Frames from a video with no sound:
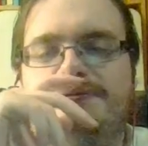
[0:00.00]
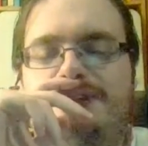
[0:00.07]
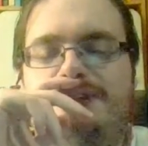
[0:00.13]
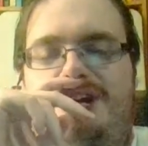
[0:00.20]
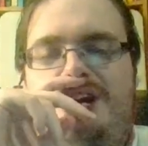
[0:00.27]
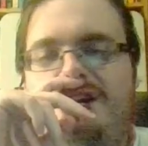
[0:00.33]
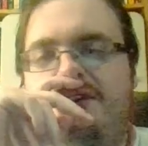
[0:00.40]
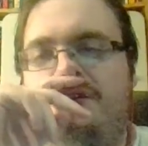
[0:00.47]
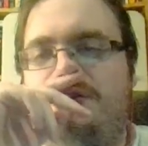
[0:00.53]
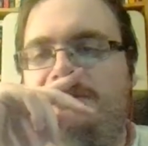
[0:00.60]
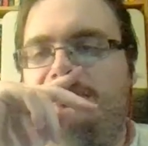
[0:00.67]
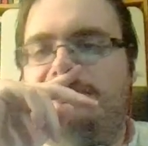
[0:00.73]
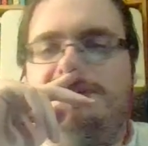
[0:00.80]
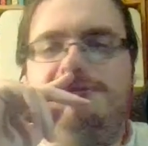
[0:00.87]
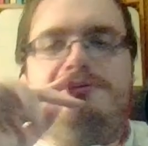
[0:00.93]
I know.
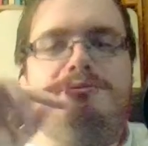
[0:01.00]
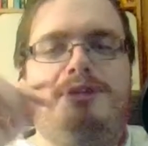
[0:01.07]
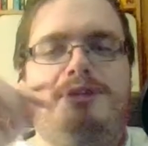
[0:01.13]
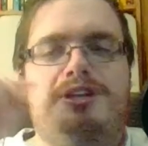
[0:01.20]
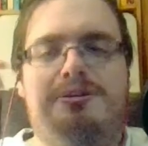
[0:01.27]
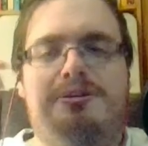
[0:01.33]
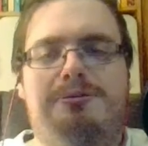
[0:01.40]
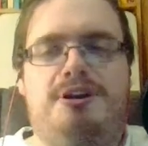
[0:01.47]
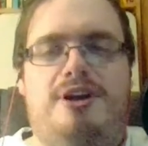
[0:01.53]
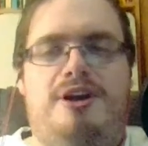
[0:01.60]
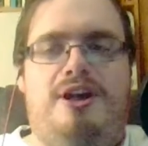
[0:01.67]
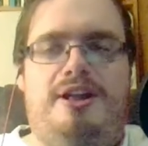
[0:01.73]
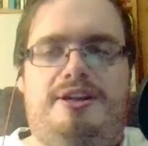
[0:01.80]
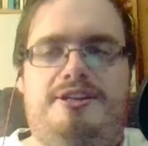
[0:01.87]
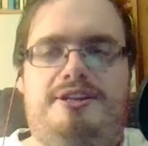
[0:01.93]
When you're a
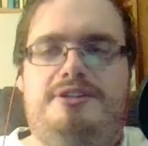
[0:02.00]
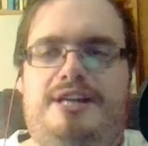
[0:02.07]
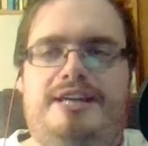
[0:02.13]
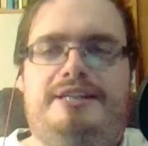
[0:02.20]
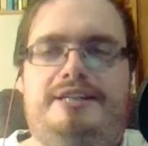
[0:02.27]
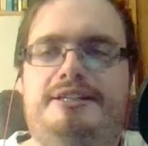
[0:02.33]
workaholic, you're like,